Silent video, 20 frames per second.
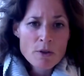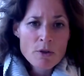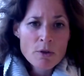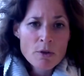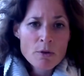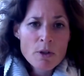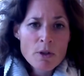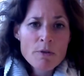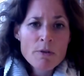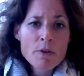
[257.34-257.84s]
or
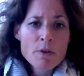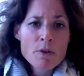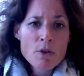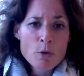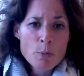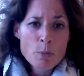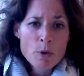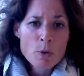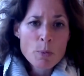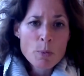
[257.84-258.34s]
differences
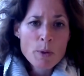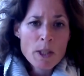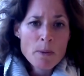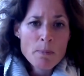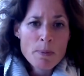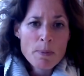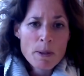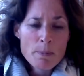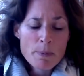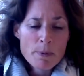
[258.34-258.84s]
between
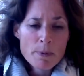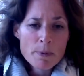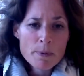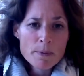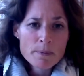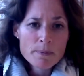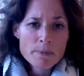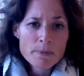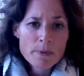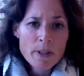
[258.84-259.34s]
people,
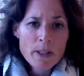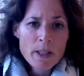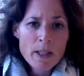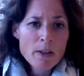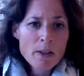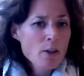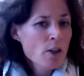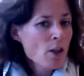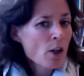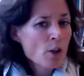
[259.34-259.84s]

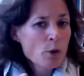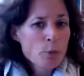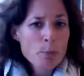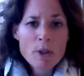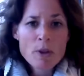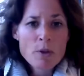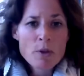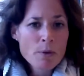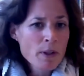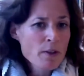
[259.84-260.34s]
and can't be
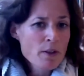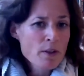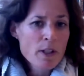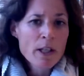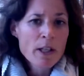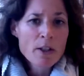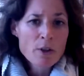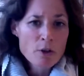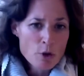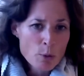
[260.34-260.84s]

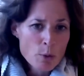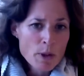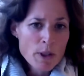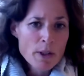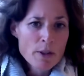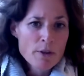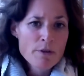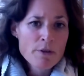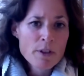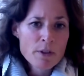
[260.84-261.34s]
translated to an
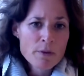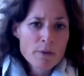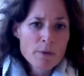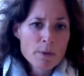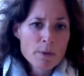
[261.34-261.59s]
individual.